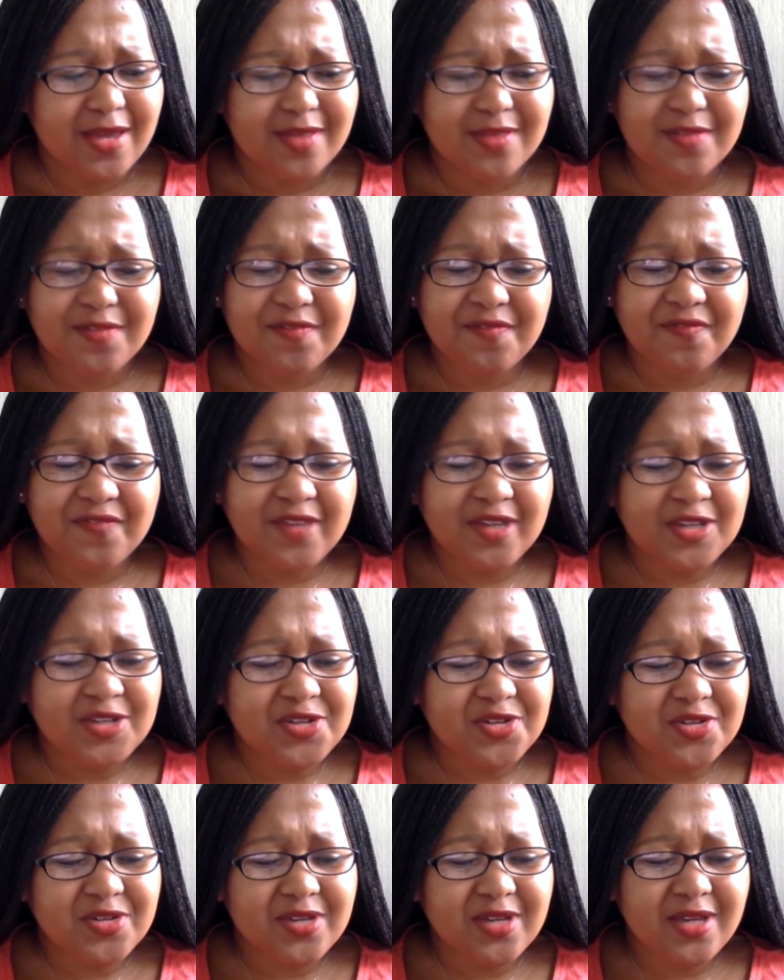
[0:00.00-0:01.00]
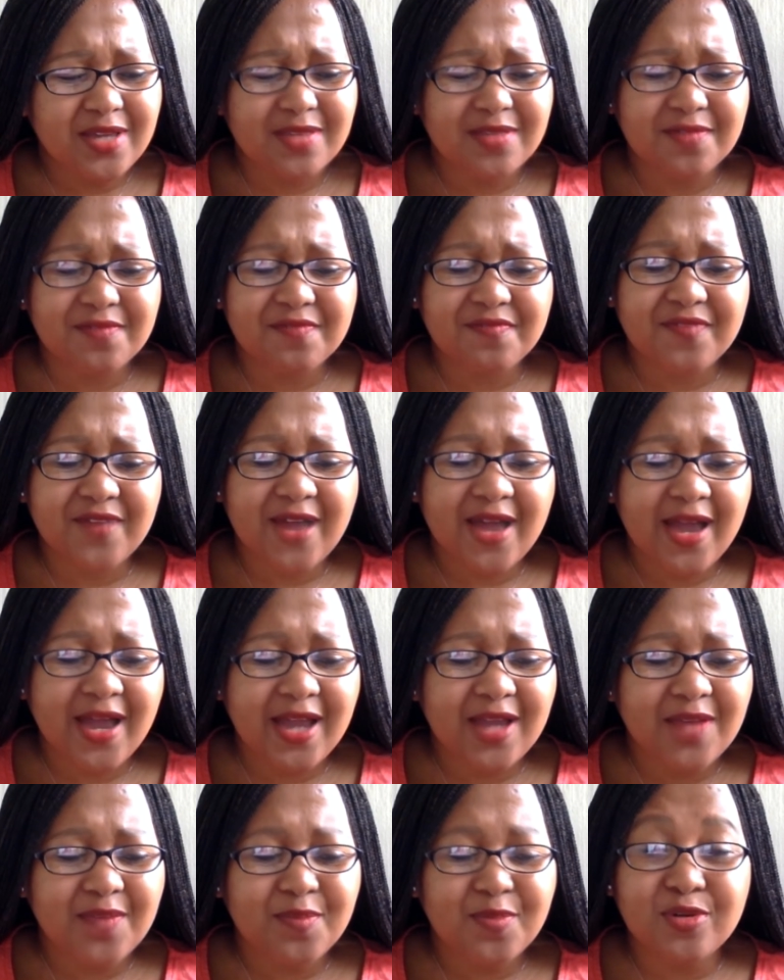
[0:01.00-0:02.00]
The fig tree and the
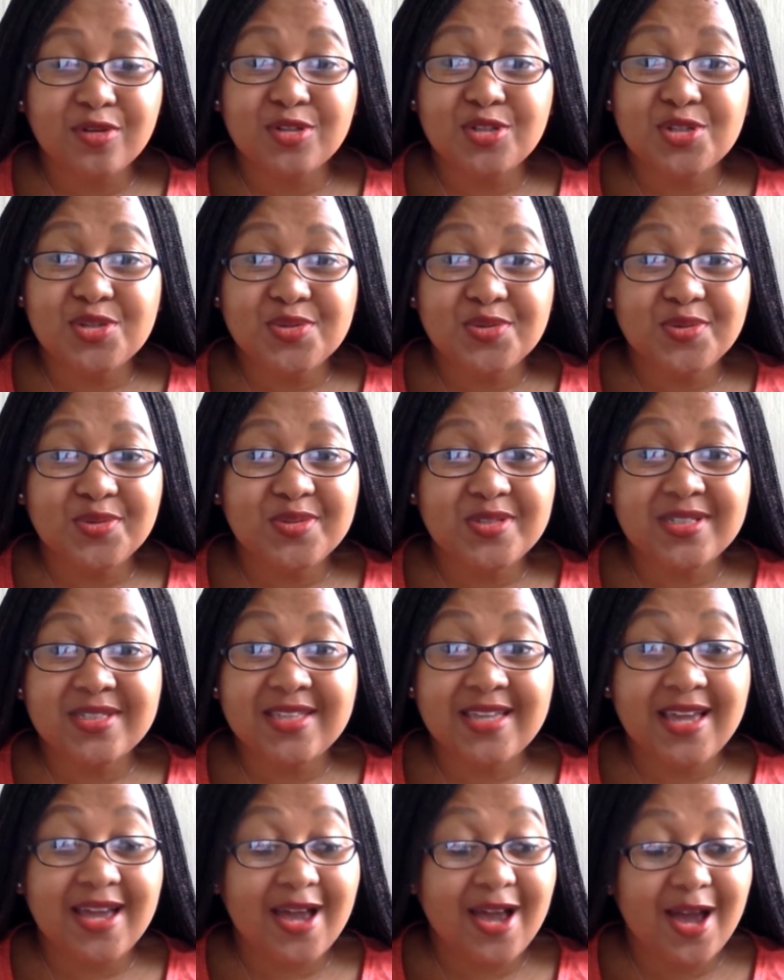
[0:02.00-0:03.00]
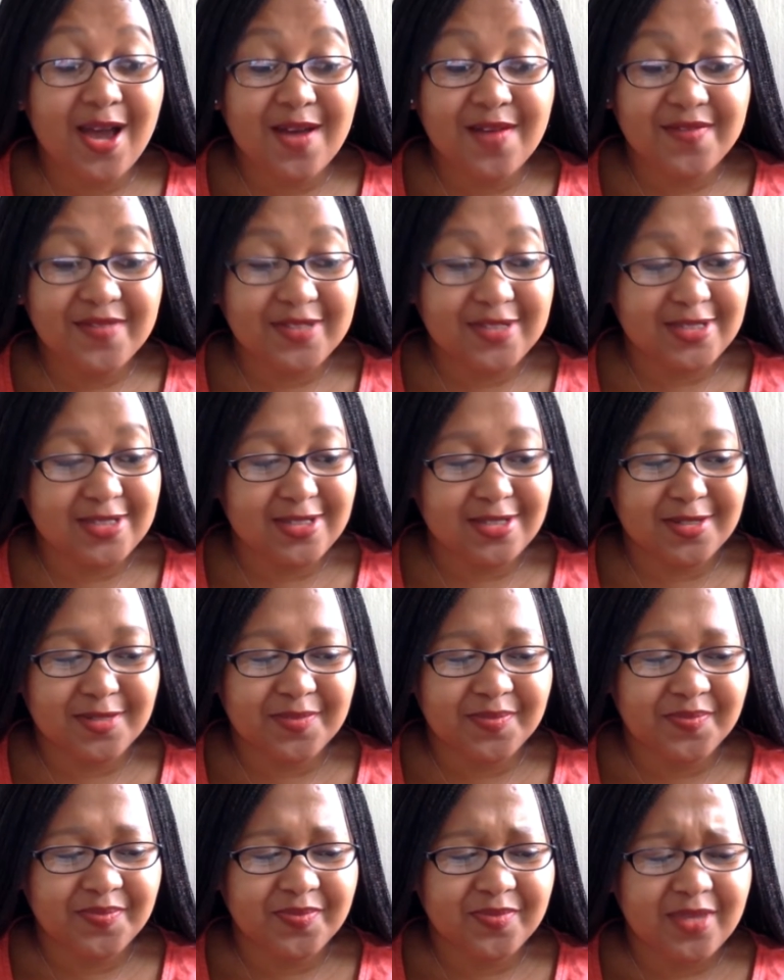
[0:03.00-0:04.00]
vine produce their harvest.
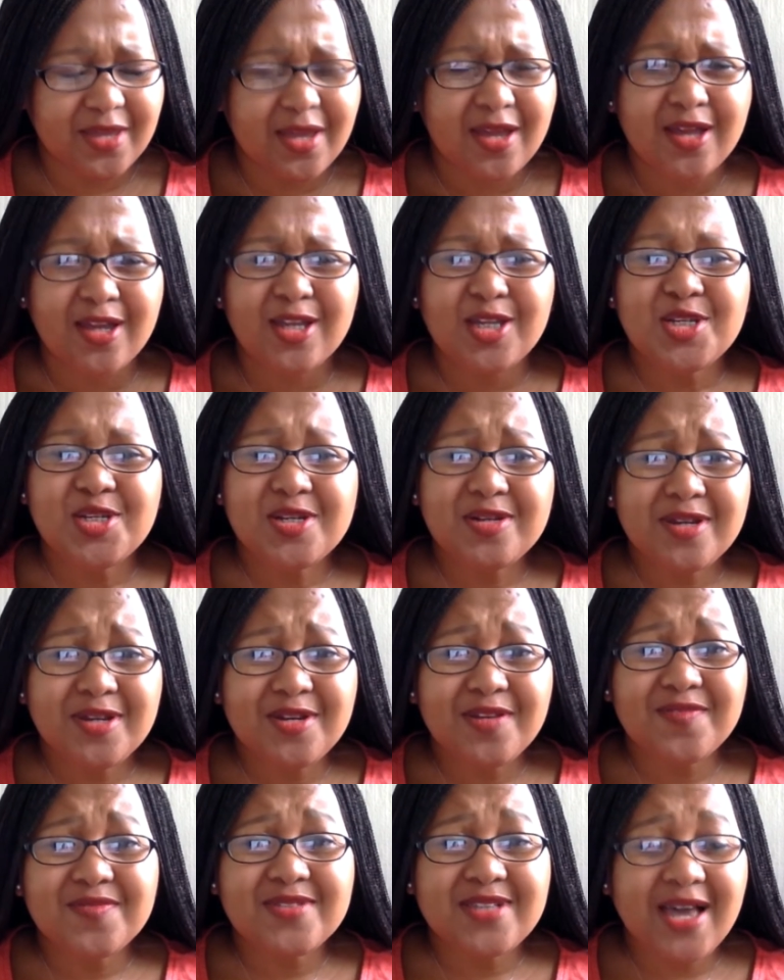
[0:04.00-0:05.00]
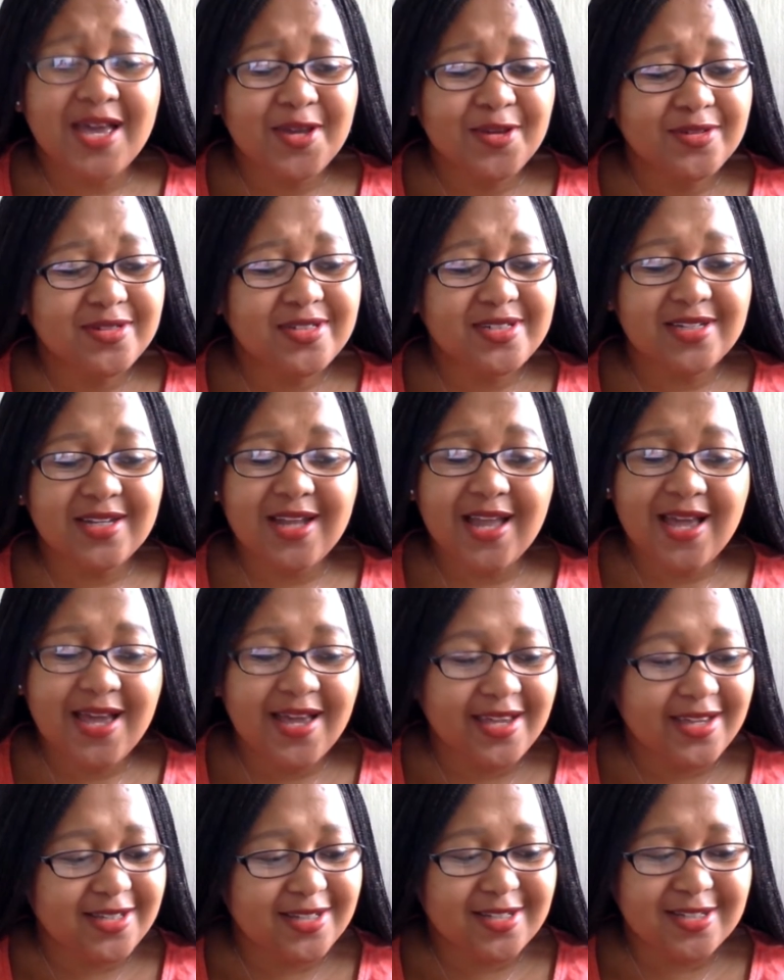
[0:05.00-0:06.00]
Children of Zion,
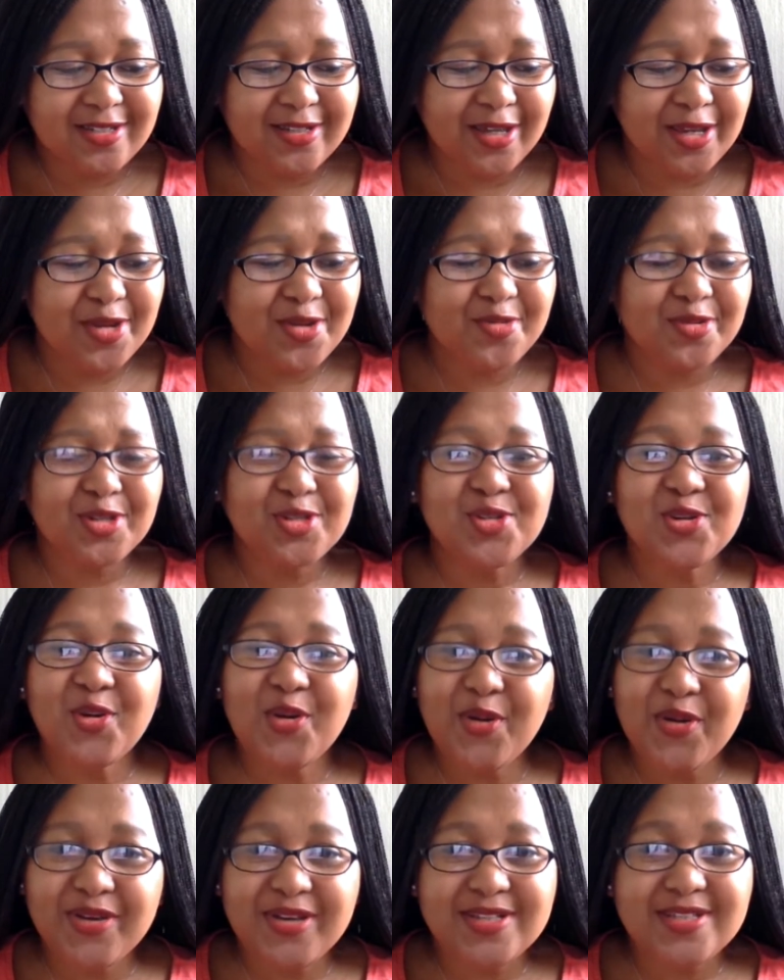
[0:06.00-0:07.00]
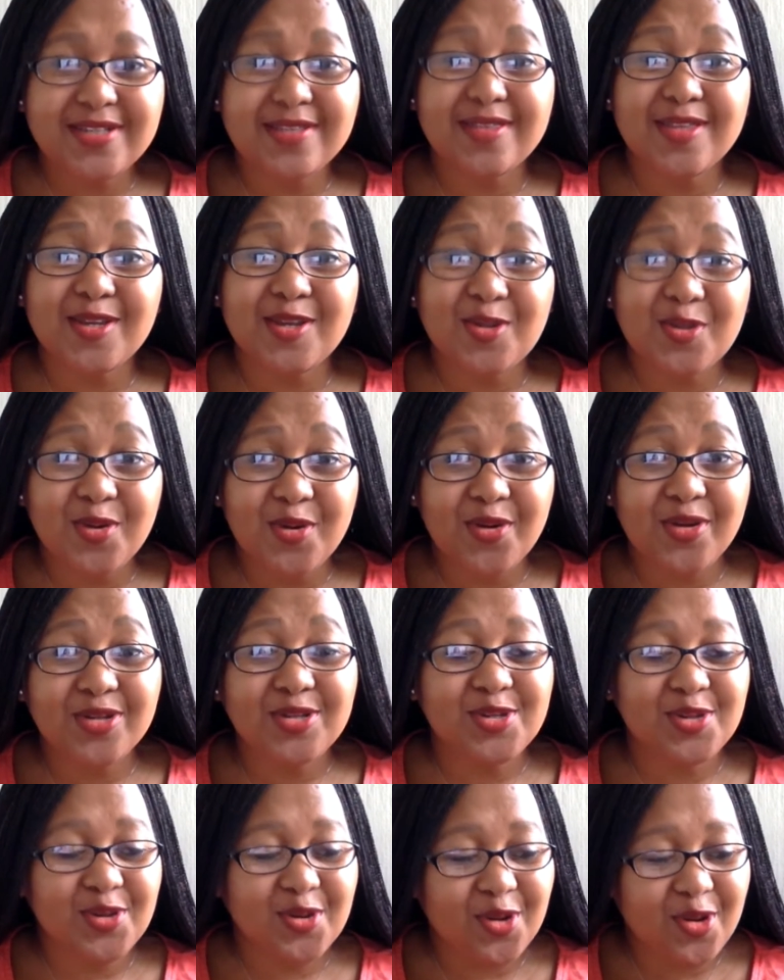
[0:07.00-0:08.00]
delight and rejoice in the Lord
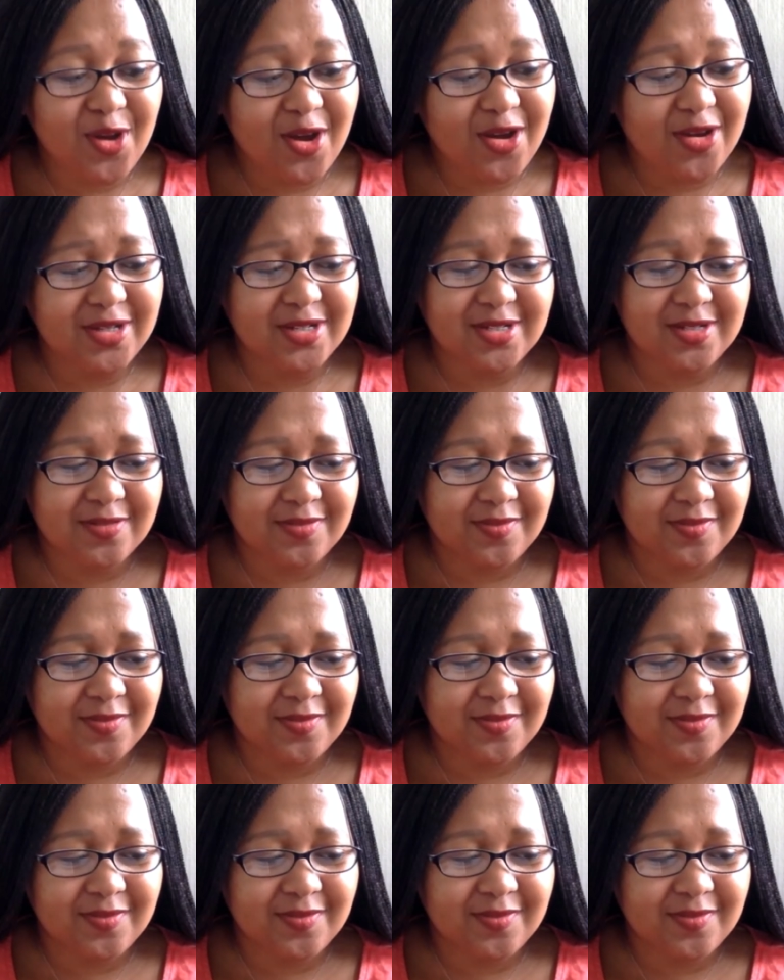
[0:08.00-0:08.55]
your God,